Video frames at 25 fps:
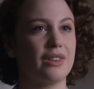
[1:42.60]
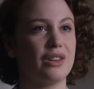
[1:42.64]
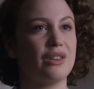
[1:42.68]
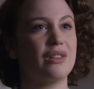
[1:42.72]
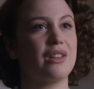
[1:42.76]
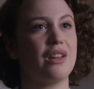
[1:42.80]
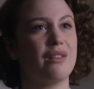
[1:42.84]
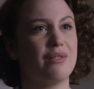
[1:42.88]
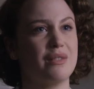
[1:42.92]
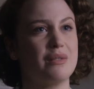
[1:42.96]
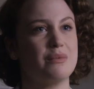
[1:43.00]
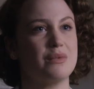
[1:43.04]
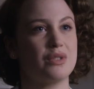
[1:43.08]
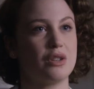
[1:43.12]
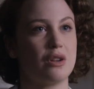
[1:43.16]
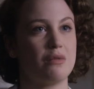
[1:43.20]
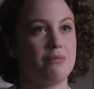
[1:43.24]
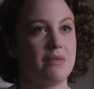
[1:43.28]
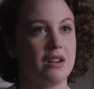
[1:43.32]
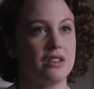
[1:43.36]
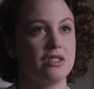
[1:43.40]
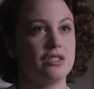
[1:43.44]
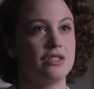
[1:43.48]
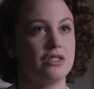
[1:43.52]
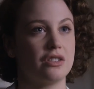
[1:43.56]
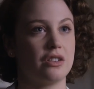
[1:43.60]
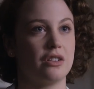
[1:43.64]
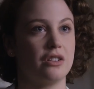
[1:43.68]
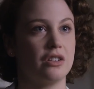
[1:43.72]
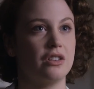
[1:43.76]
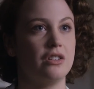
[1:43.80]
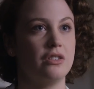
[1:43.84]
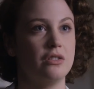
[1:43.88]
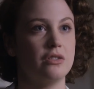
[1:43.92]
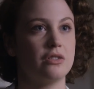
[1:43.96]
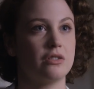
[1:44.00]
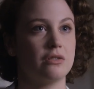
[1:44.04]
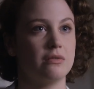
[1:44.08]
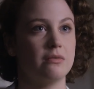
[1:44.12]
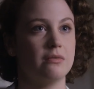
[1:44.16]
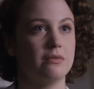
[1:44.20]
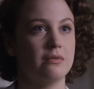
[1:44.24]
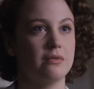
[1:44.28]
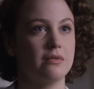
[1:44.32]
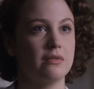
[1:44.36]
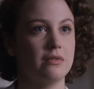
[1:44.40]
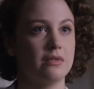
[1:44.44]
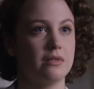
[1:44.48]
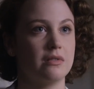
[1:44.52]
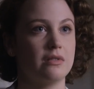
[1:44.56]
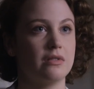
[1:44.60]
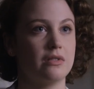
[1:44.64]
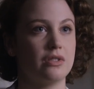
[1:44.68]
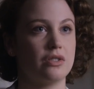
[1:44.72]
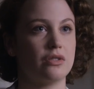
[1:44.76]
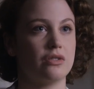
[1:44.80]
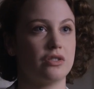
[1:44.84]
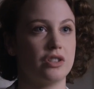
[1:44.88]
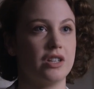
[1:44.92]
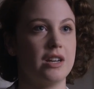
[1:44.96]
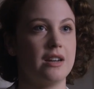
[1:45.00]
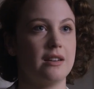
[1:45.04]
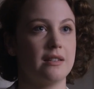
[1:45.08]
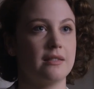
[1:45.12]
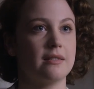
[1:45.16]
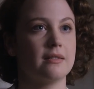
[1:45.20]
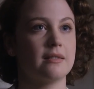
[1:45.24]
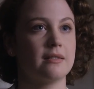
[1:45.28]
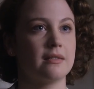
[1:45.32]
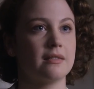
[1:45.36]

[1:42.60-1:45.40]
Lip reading: You love him so much, don't you, Georgie?